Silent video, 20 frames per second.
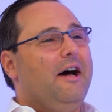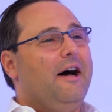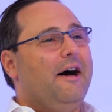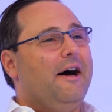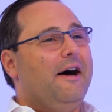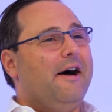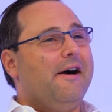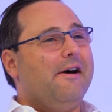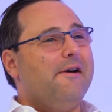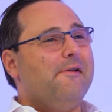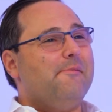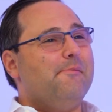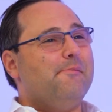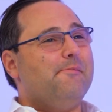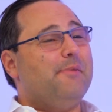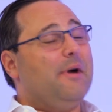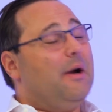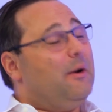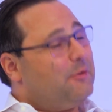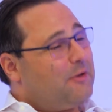But
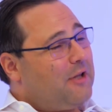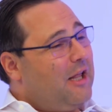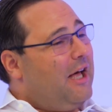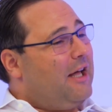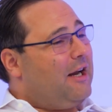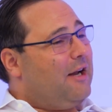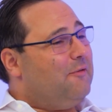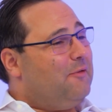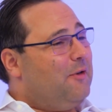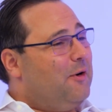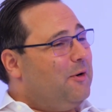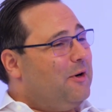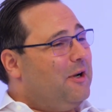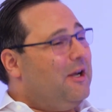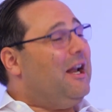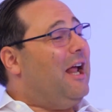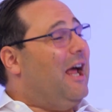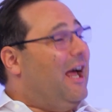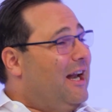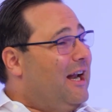I was glad I
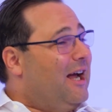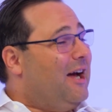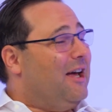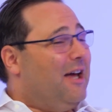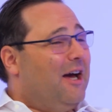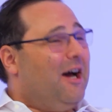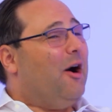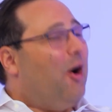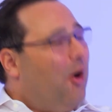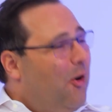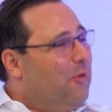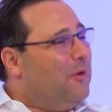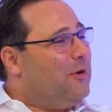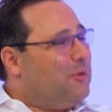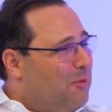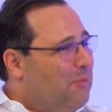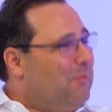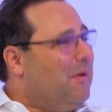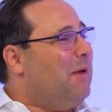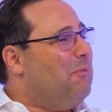voted. And I always
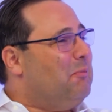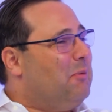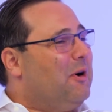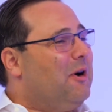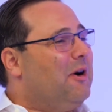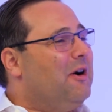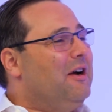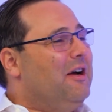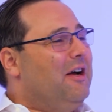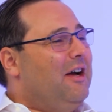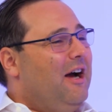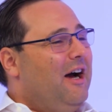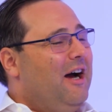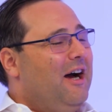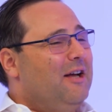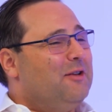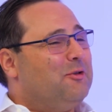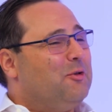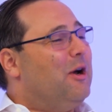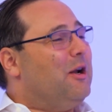remember
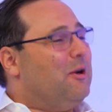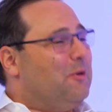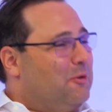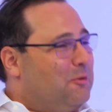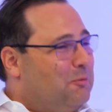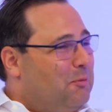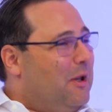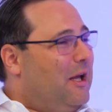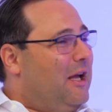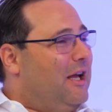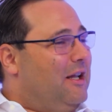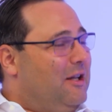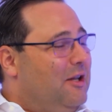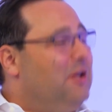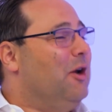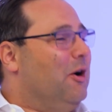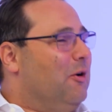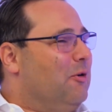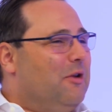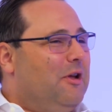trying to explain,
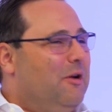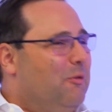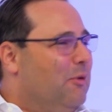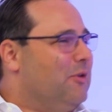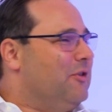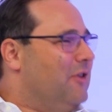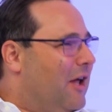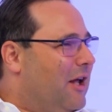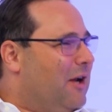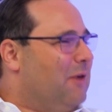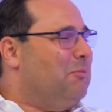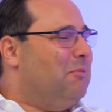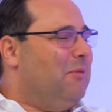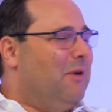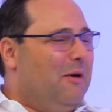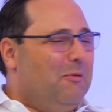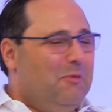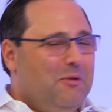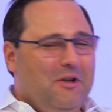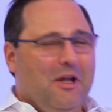it was not
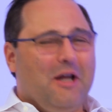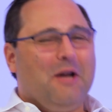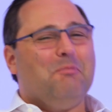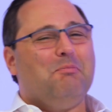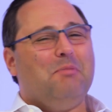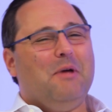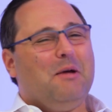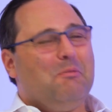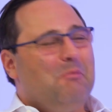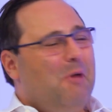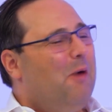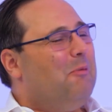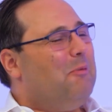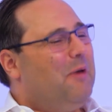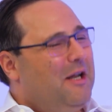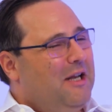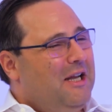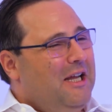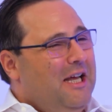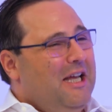a big
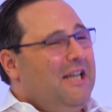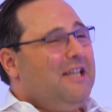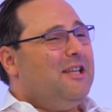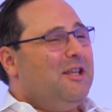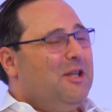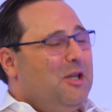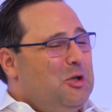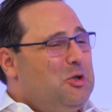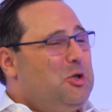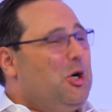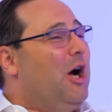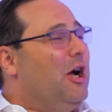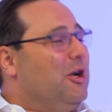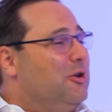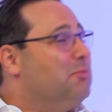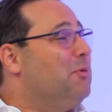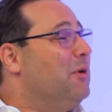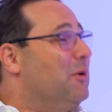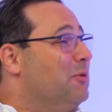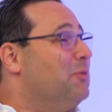moment to the
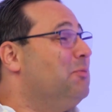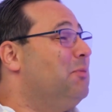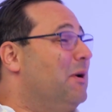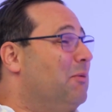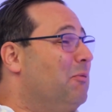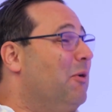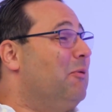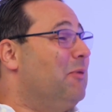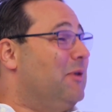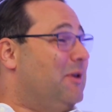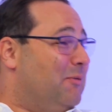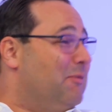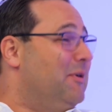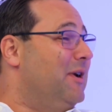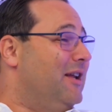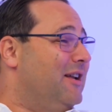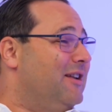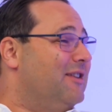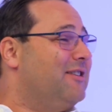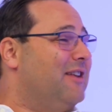judge, but it was a big moment to me
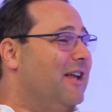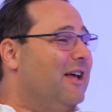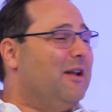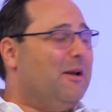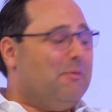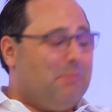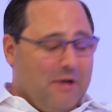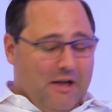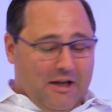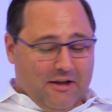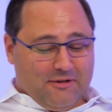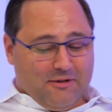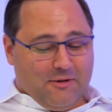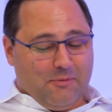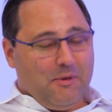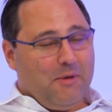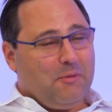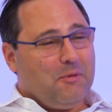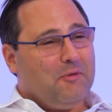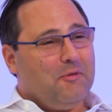to stand up and ask to
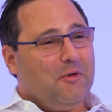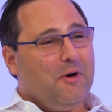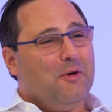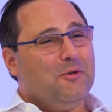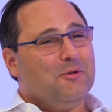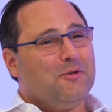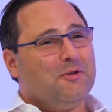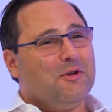be able to vote.